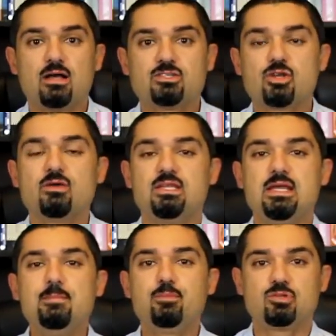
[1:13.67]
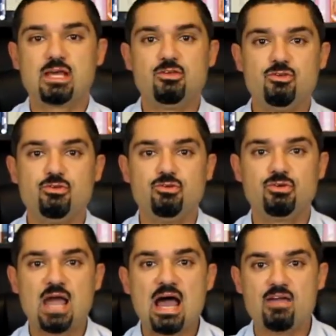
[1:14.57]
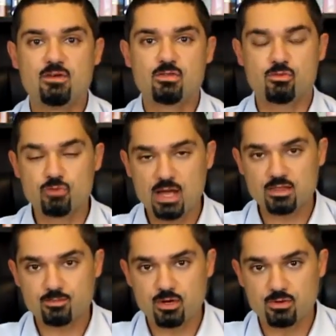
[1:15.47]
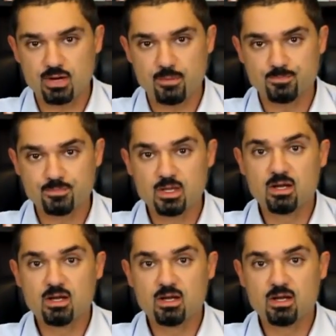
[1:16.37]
showing the input that you gave throughout the program.